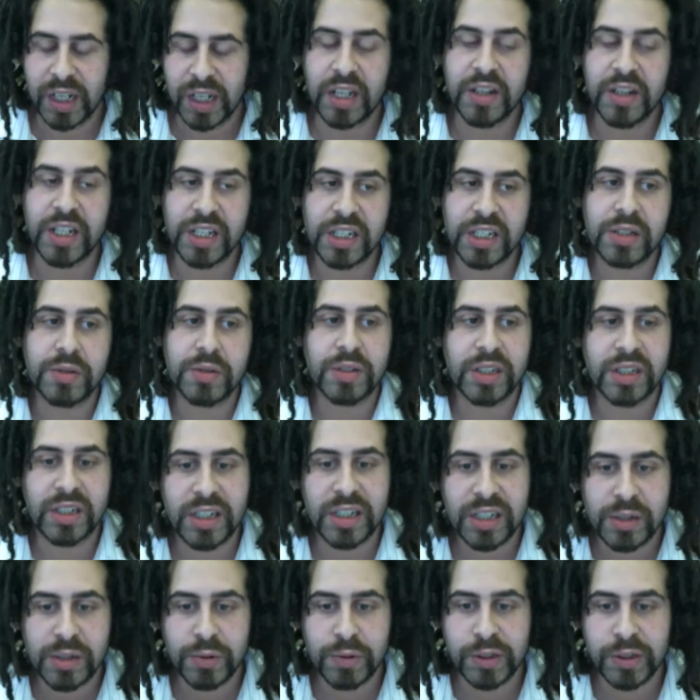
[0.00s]
that's
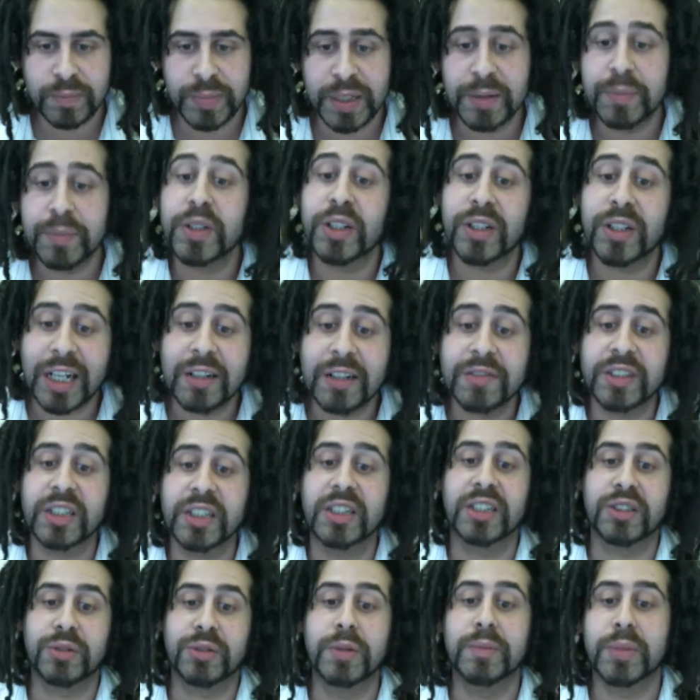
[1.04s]
what people are after.
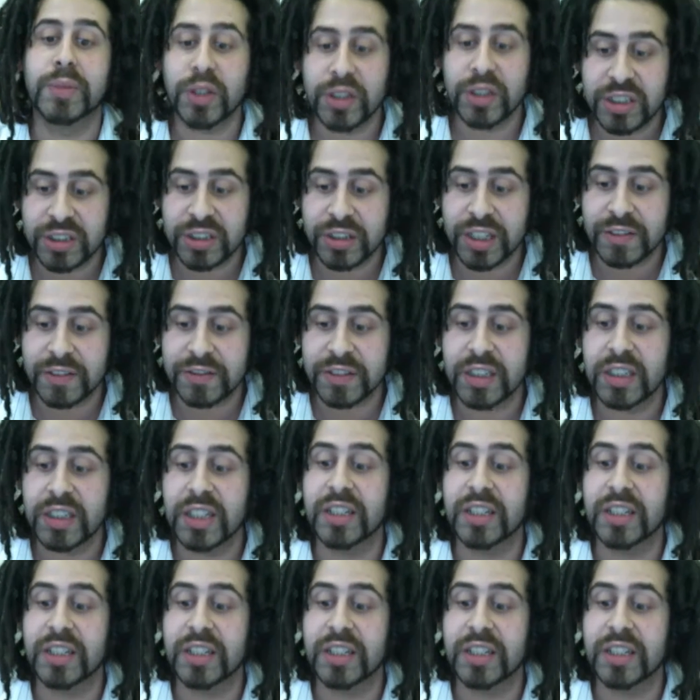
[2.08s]
That's what employers are after,